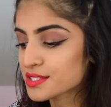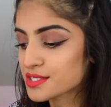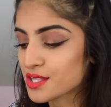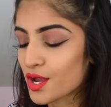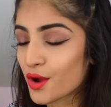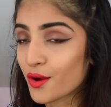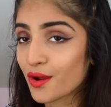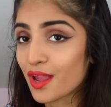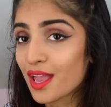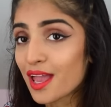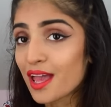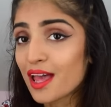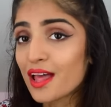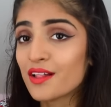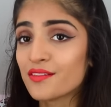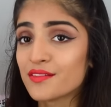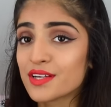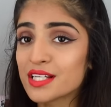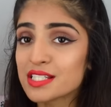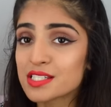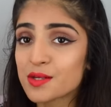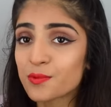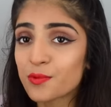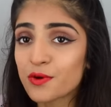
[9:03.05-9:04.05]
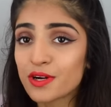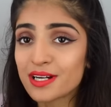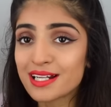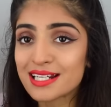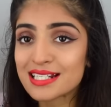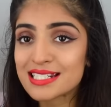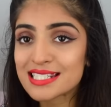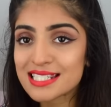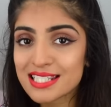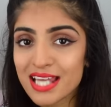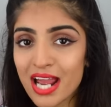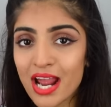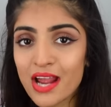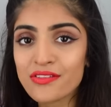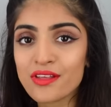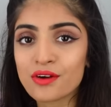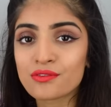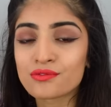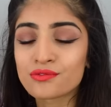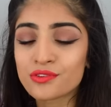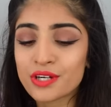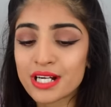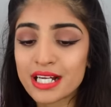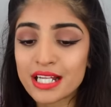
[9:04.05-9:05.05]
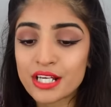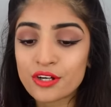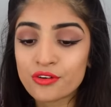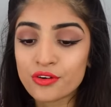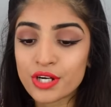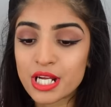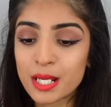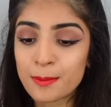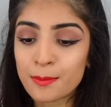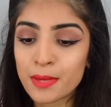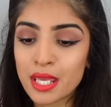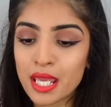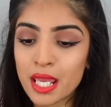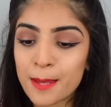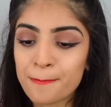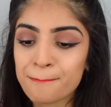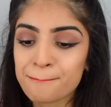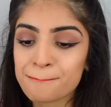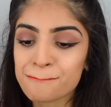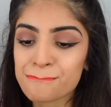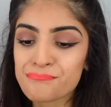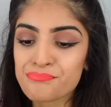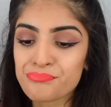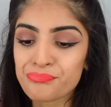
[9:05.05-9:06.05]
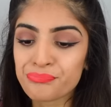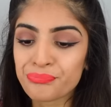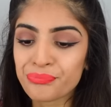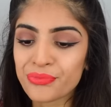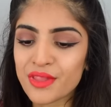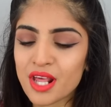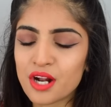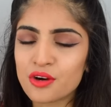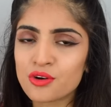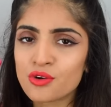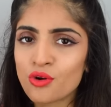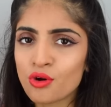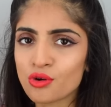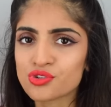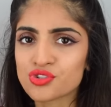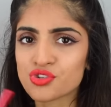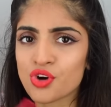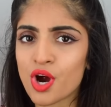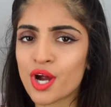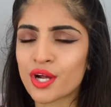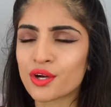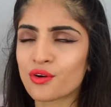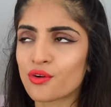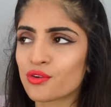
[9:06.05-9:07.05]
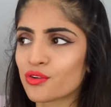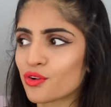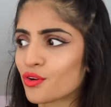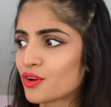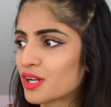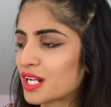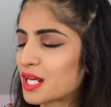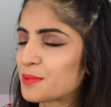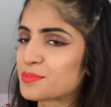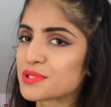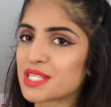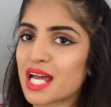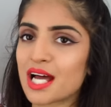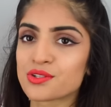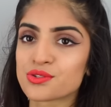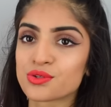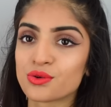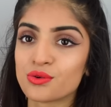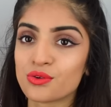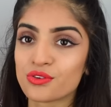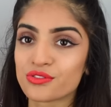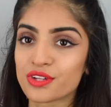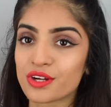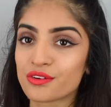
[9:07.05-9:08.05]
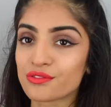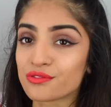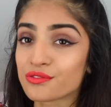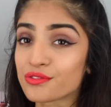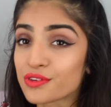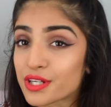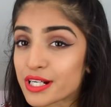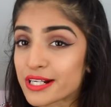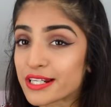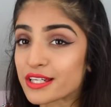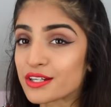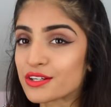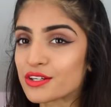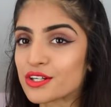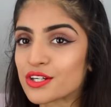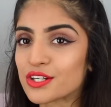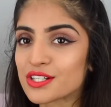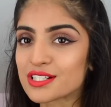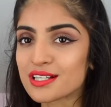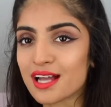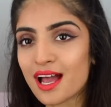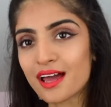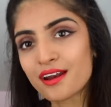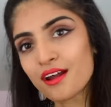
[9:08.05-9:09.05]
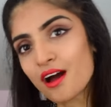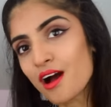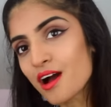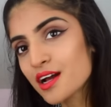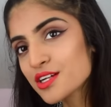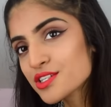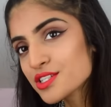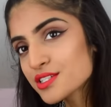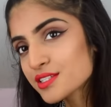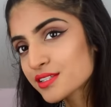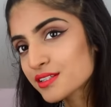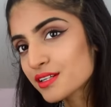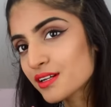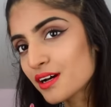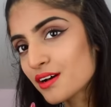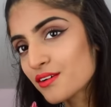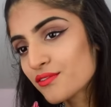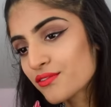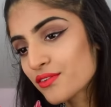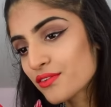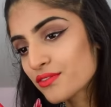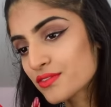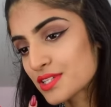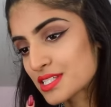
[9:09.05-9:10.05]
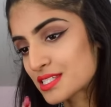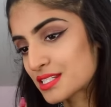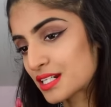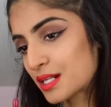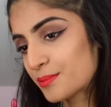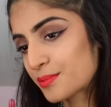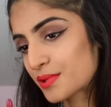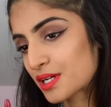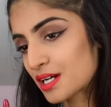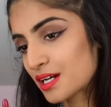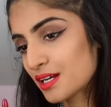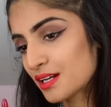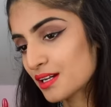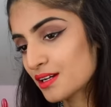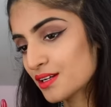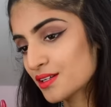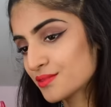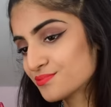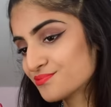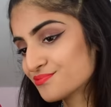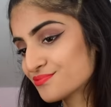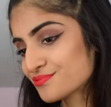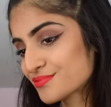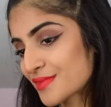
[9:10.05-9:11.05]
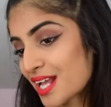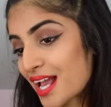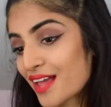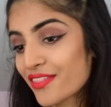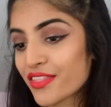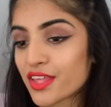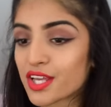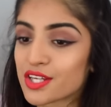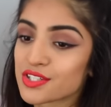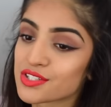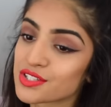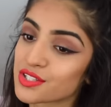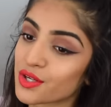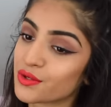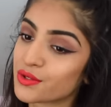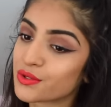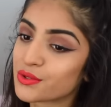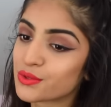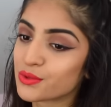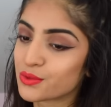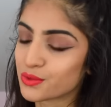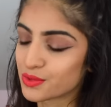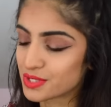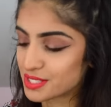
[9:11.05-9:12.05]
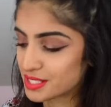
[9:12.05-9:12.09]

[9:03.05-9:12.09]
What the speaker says: So these are pretty insane. They're really creamy, not drying on your lips at all. They're really good, and I just love this lip color. I think it's so cool.